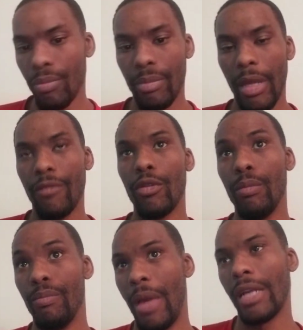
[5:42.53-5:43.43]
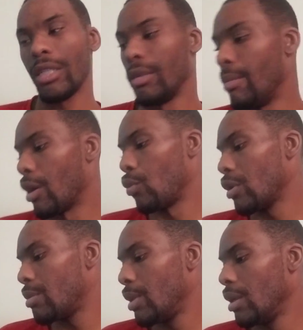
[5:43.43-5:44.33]
If you actually bear with
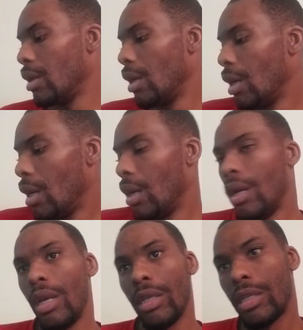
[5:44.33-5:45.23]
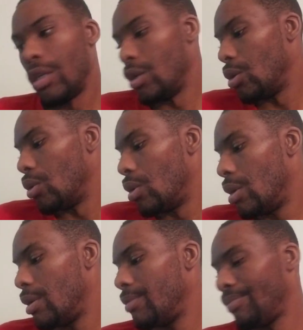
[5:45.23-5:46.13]
me, it's still
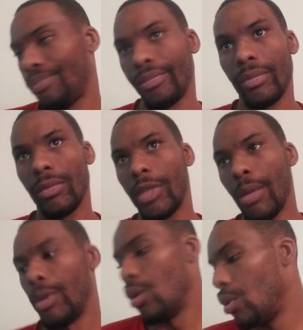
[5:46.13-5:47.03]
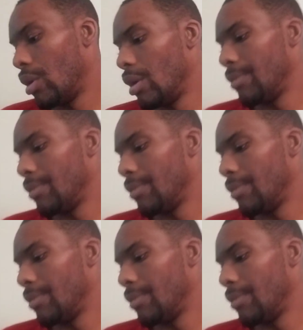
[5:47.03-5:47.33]
coming